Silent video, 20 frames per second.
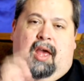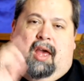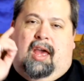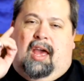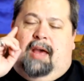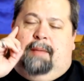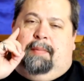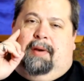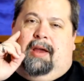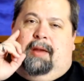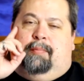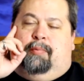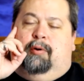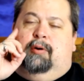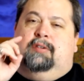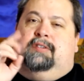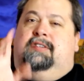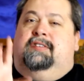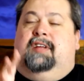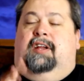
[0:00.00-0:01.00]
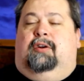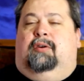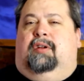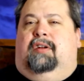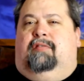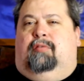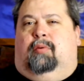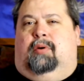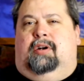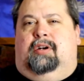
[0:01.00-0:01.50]
And my approach is I don't
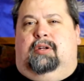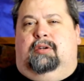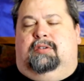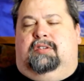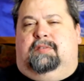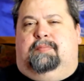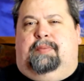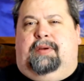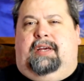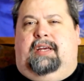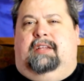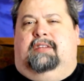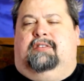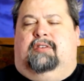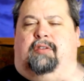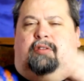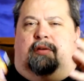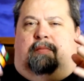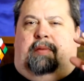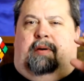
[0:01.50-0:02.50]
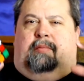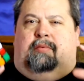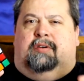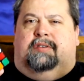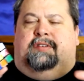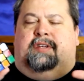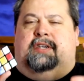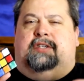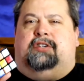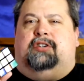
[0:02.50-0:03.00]
ever want to do speed, so the
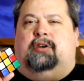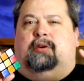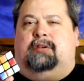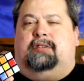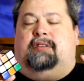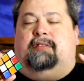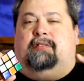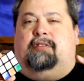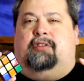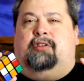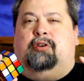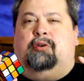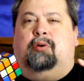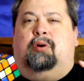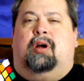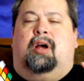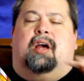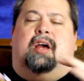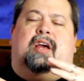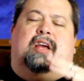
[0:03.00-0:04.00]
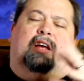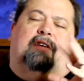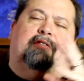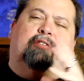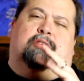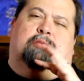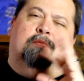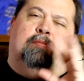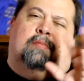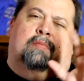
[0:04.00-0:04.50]
memorization you always have to do, you have
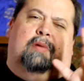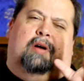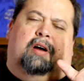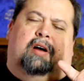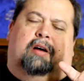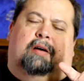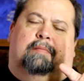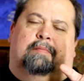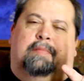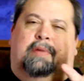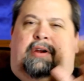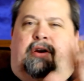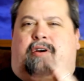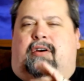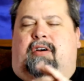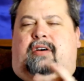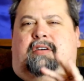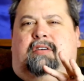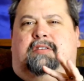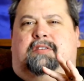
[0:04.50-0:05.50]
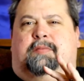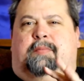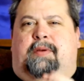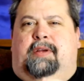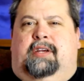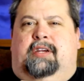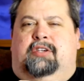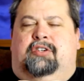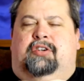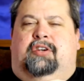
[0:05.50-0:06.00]
to do uh, mirrors
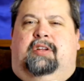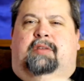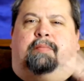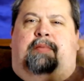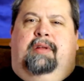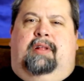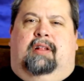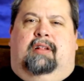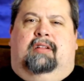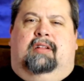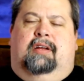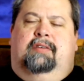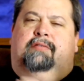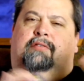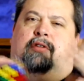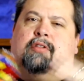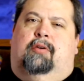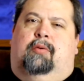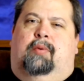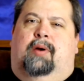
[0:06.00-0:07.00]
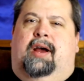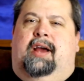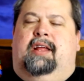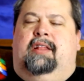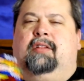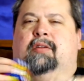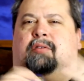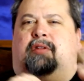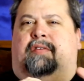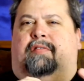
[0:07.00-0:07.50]
because you could be left or the right,
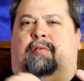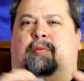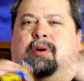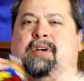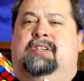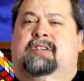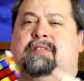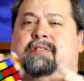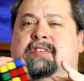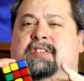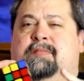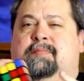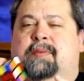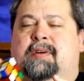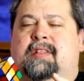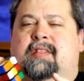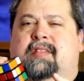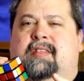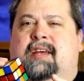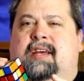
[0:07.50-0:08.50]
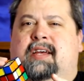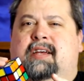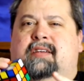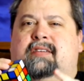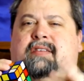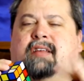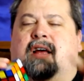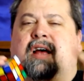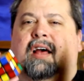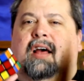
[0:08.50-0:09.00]
and the different ways you have to spin things.